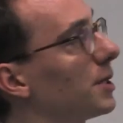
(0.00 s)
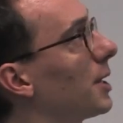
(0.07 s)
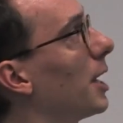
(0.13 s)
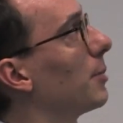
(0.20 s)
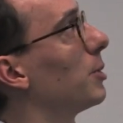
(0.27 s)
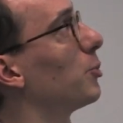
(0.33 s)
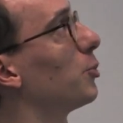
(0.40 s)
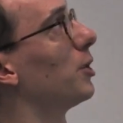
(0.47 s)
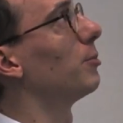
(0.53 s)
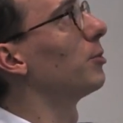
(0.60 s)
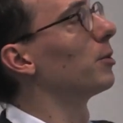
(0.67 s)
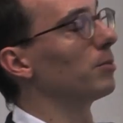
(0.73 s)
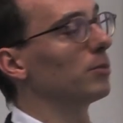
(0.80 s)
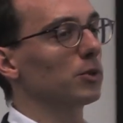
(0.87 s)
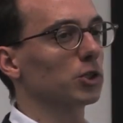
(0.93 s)
that can be
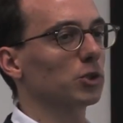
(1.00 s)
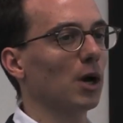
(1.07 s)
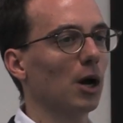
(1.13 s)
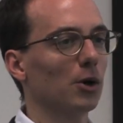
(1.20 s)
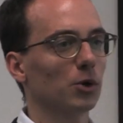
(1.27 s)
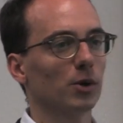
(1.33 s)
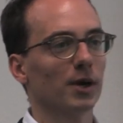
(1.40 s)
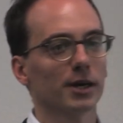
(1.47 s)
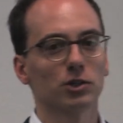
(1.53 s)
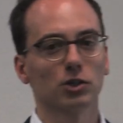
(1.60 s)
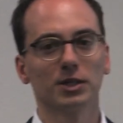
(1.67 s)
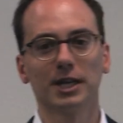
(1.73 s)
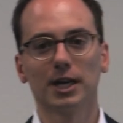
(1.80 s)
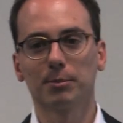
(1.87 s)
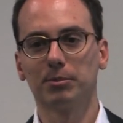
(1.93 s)
premium. So how do you
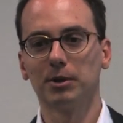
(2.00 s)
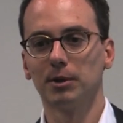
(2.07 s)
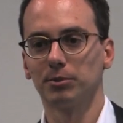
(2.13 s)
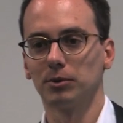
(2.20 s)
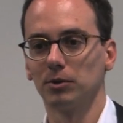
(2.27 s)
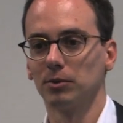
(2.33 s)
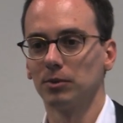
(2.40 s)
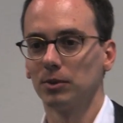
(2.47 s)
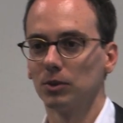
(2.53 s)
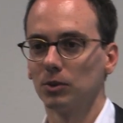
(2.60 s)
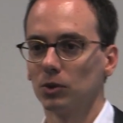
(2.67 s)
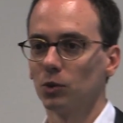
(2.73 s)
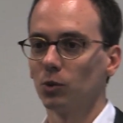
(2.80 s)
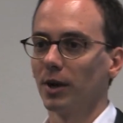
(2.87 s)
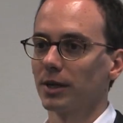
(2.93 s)
actually get people
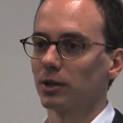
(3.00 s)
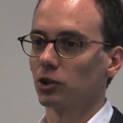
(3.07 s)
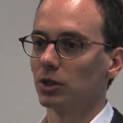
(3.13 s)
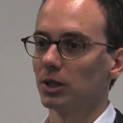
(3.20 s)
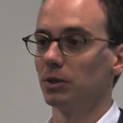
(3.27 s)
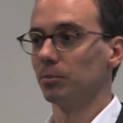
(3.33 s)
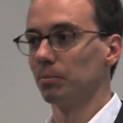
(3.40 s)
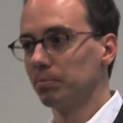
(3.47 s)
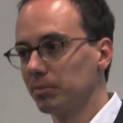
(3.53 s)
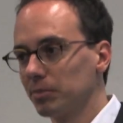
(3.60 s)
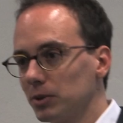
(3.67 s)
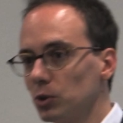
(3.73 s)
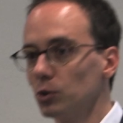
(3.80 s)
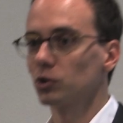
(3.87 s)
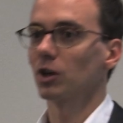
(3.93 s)
to actually
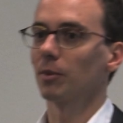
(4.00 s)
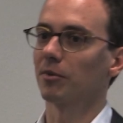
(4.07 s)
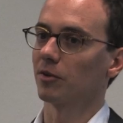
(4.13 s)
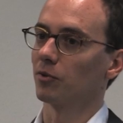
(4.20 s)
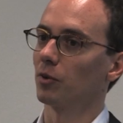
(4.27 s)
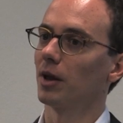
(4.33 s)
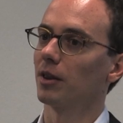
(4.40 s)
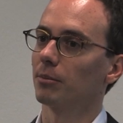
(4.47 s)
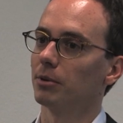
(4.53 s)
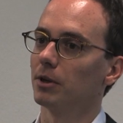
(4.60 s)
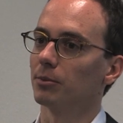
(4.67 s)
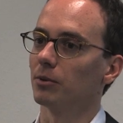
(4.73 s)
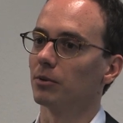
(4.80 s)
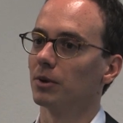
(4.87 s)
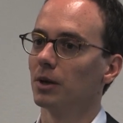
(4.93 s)
do something for other
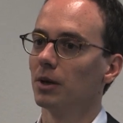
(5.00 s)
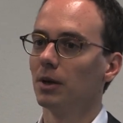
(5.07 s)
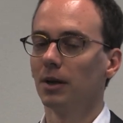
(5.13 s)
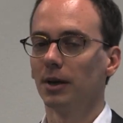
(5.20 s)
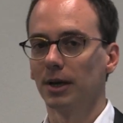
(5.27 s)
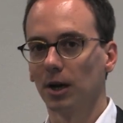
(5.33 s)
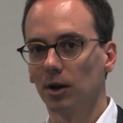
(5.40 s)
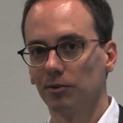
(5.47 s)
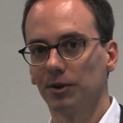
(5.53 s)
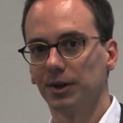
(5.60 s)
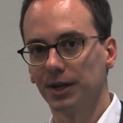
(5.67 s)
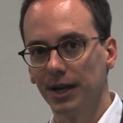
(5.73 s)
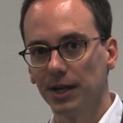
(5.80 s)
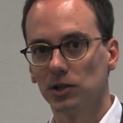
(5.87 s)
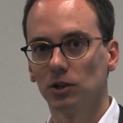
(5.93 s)
people and kind of
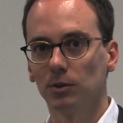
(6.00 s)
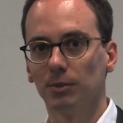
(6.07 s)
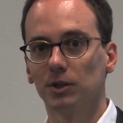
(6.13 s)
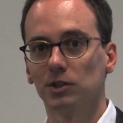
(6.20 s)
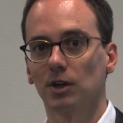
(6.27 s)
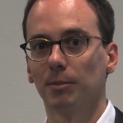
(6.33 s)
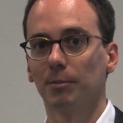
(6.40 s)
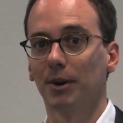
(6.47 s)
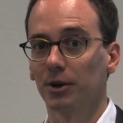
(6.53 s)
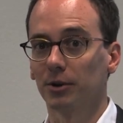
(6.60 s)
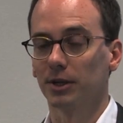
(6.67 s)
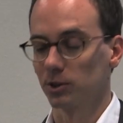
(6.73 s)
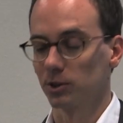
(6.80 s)
engage them in some better